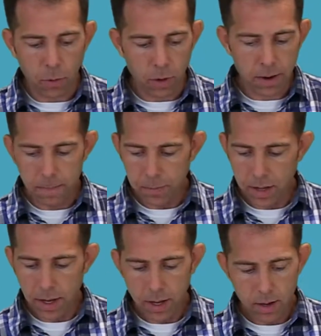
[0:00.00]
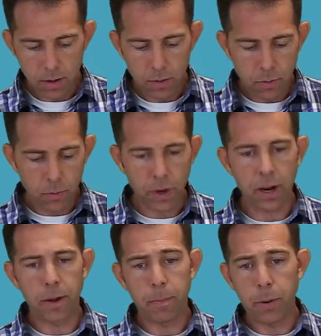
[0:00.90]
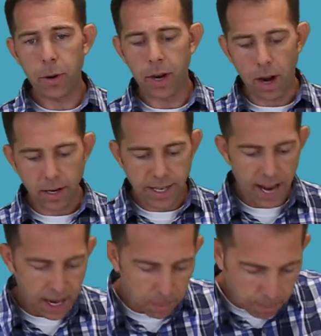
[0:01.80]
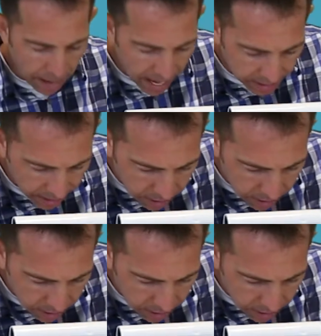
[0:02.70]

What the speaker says: 4. We're going to put our 10 back